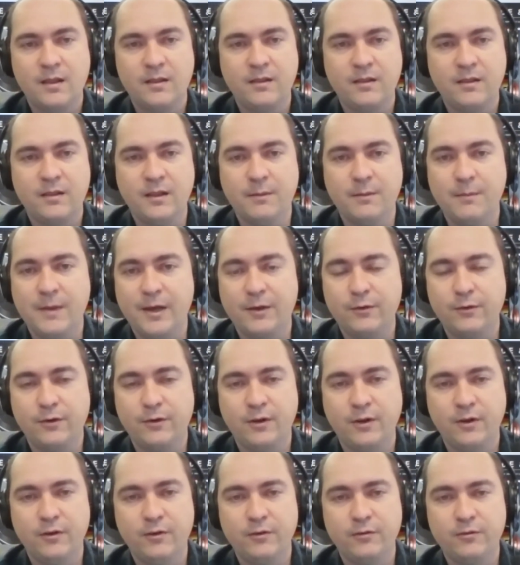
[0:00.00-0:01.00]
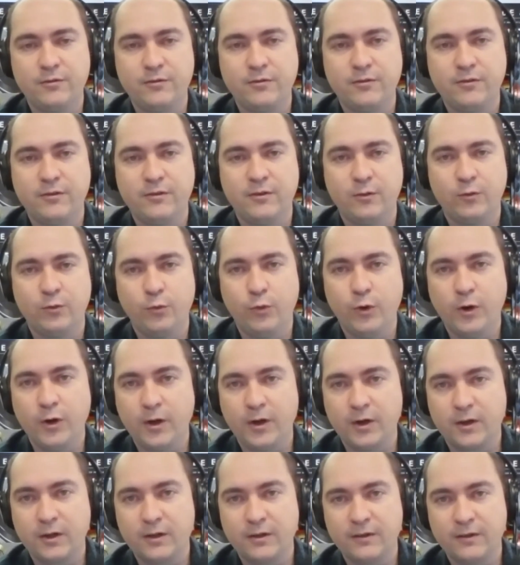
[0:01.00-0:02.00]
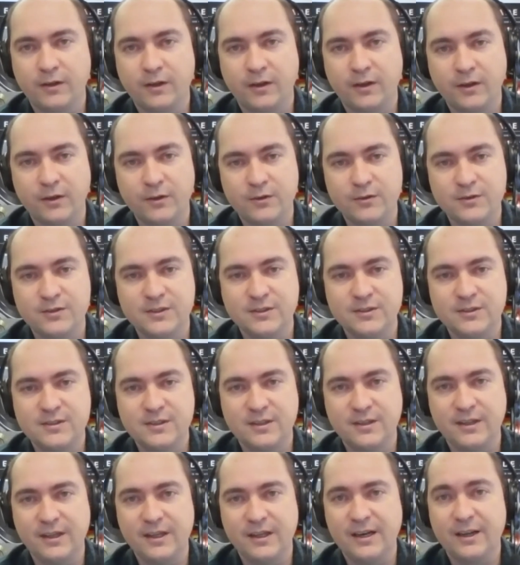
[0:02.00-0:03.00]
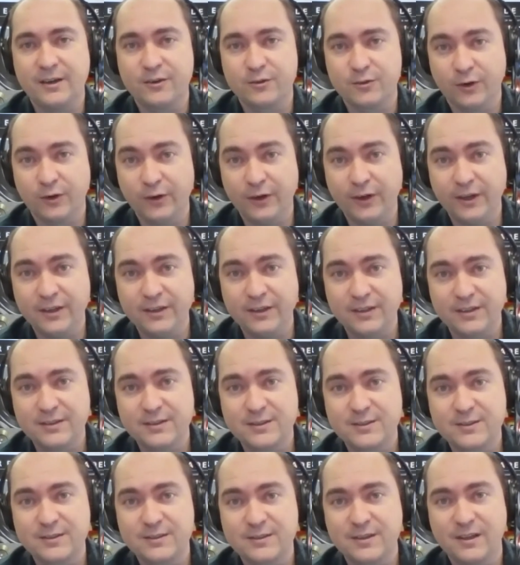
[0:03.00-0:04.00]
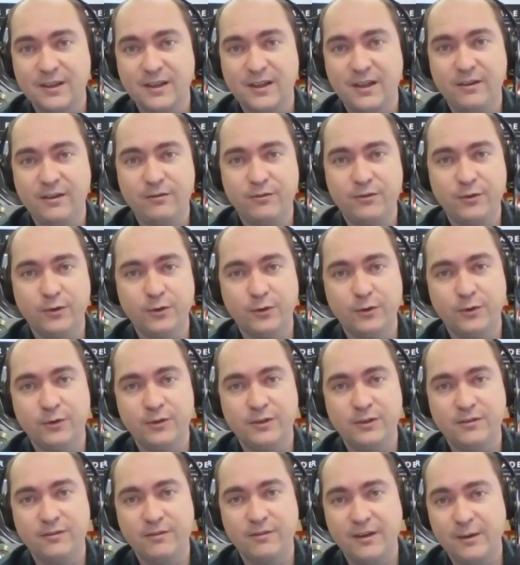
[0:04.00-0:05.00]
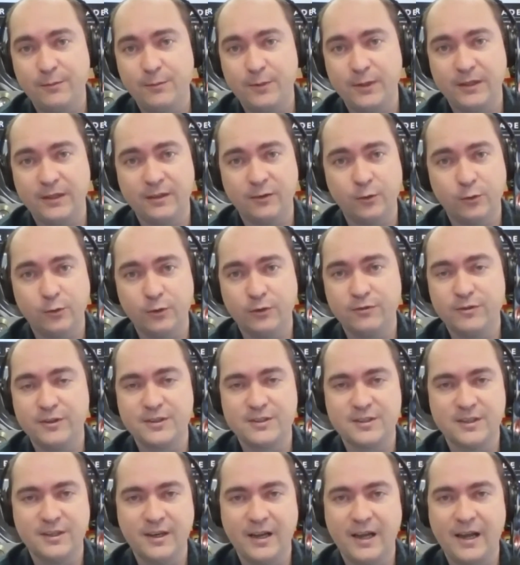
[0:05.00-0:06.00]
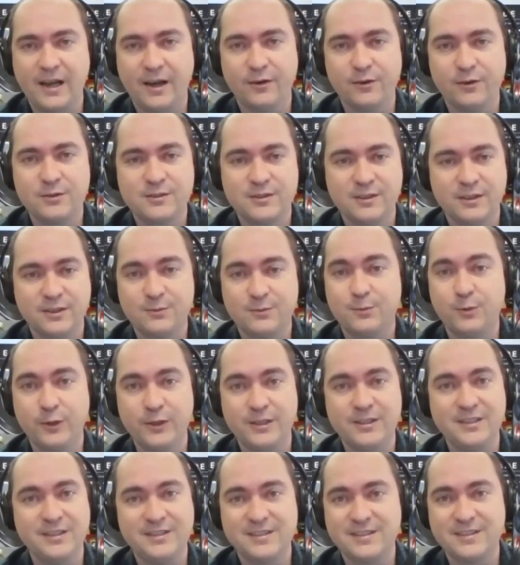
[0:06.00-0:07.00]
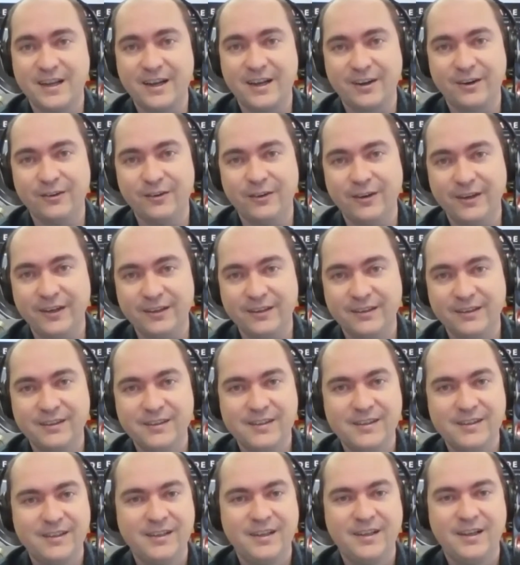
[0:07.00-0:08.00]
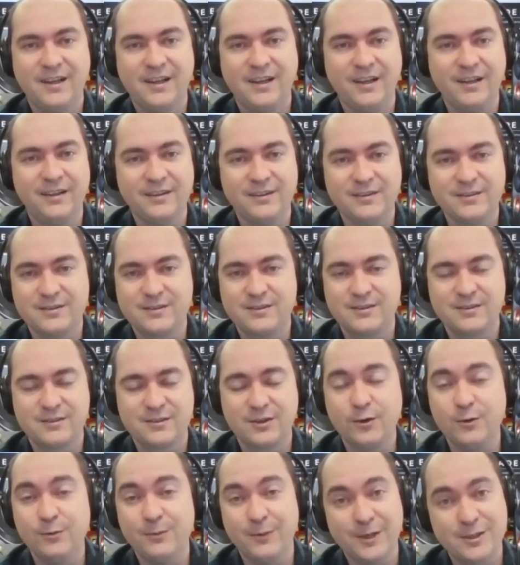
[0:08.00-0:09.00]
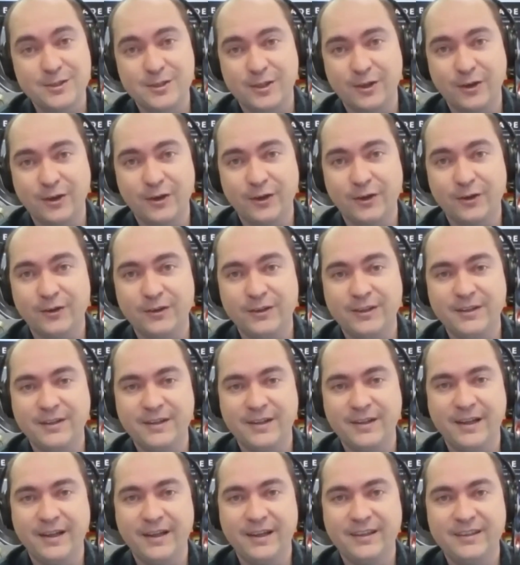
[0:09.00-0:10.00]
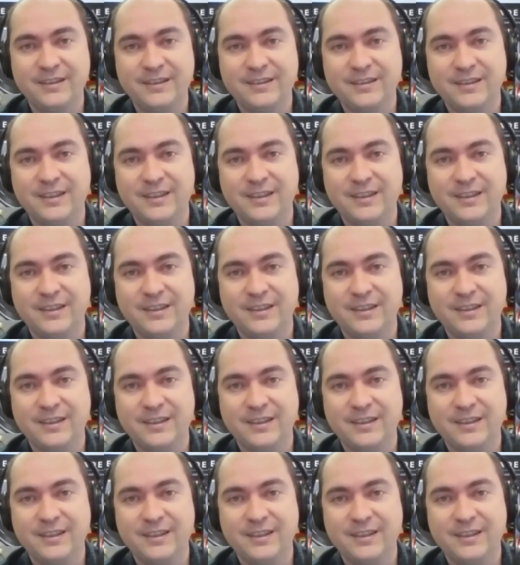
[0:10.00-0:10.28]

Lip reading: the amount of work that goes into the electronics, if you're developing all of this in-house, is pretty staggering. There's so much going on in there.